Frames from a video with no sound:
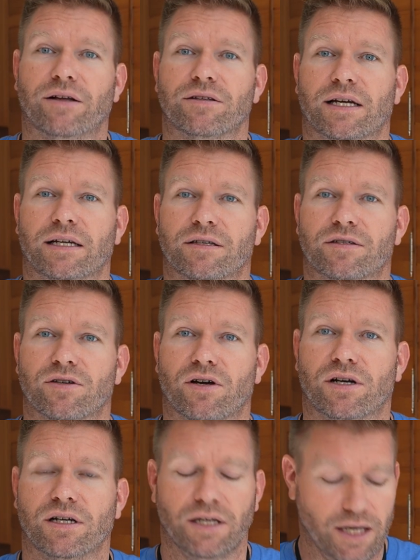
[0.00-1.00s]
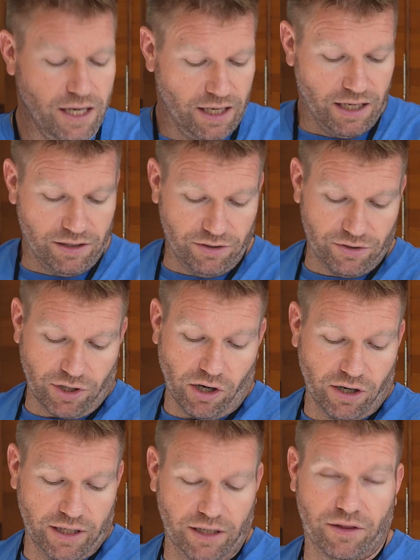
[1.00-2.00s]
outside the sauna and do
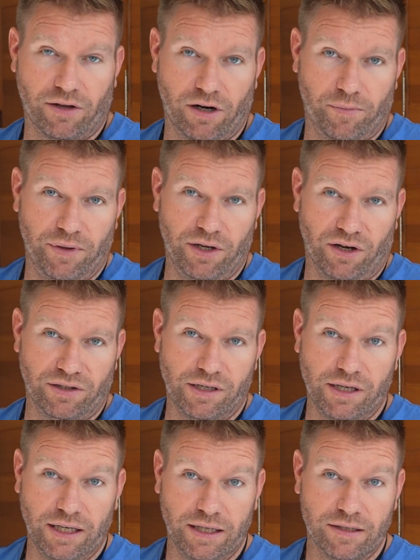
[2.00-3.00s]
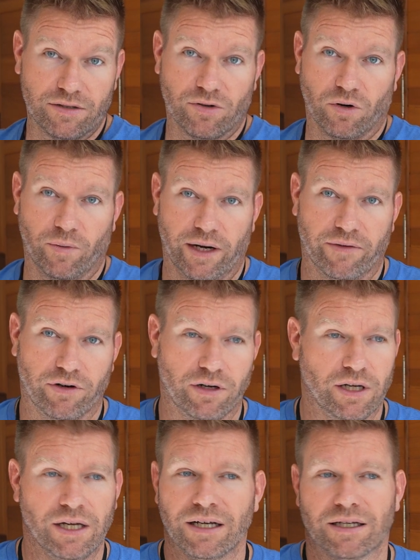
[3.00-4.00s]
targeted therapy on the knees or whatever,
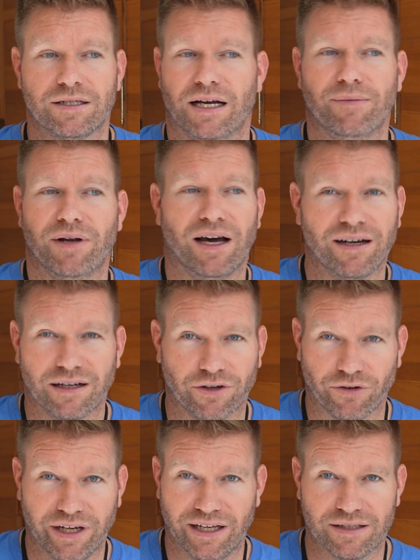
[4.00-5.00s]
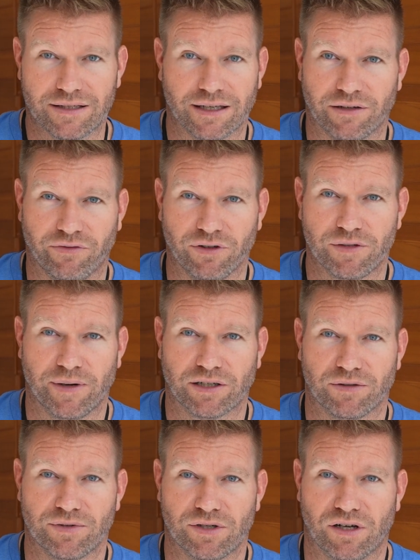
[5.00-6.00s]
because I'm not in agreement that a full
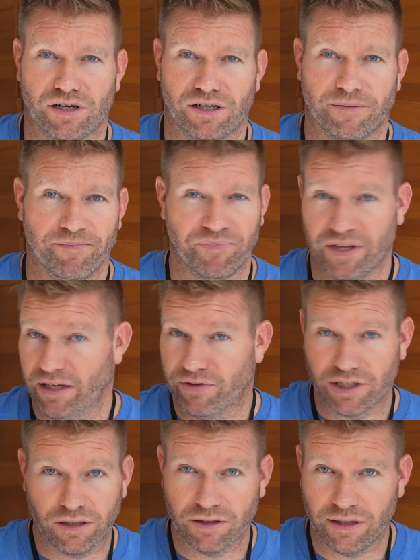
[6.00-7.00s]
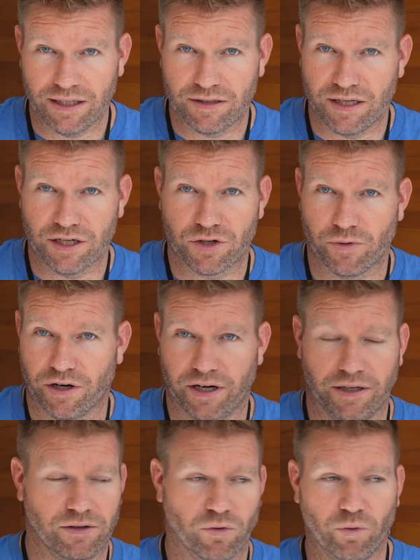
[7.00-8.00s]
spectrum sauna even a Clearlight
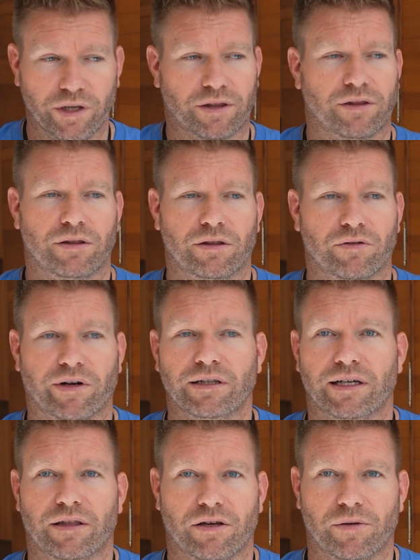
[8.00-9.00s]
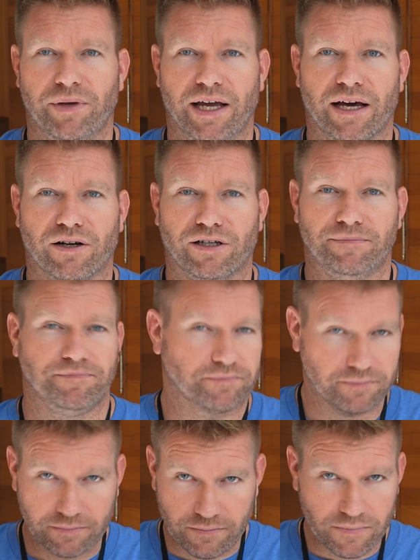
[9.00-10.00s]
sanctuary with the red light therapy add-on
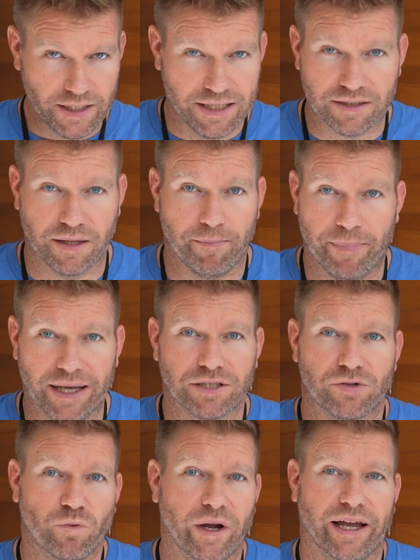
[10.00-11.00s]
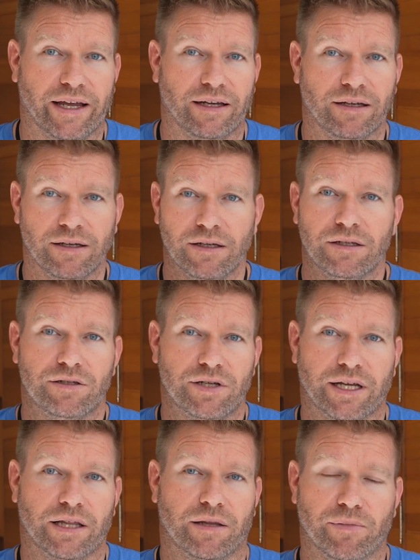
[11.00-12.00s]
is the best way to
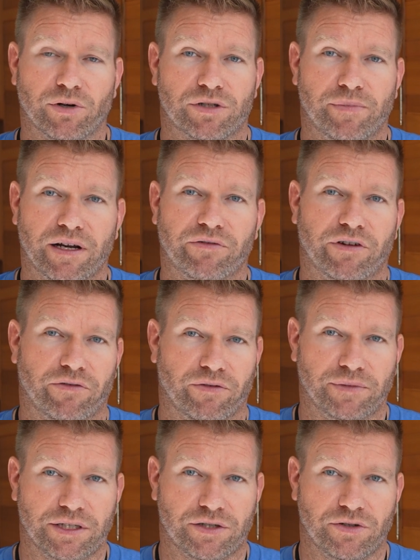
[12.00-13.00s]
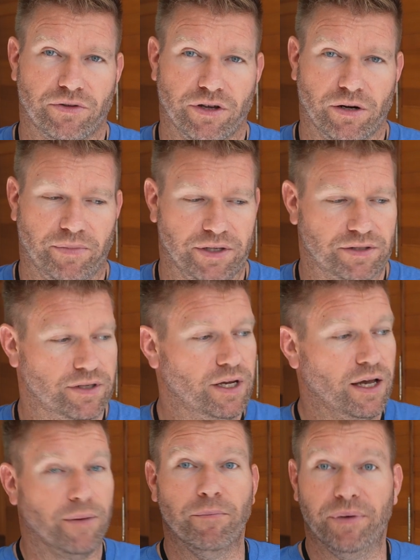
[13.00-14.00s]
get the most benefit from these two therapies
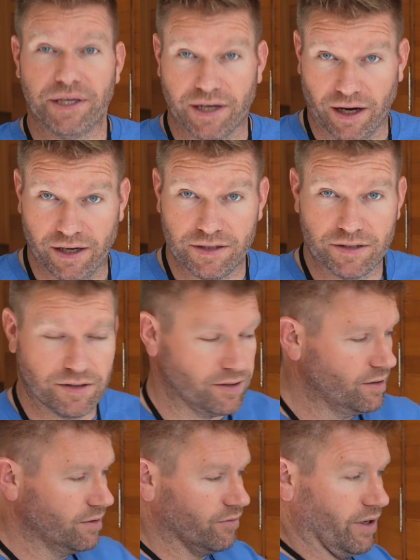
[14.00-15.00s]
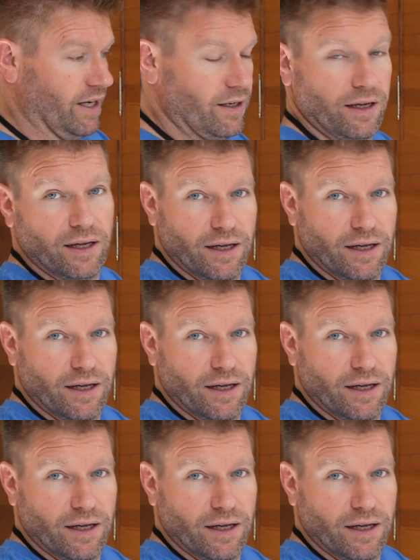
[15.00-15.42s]
because, right?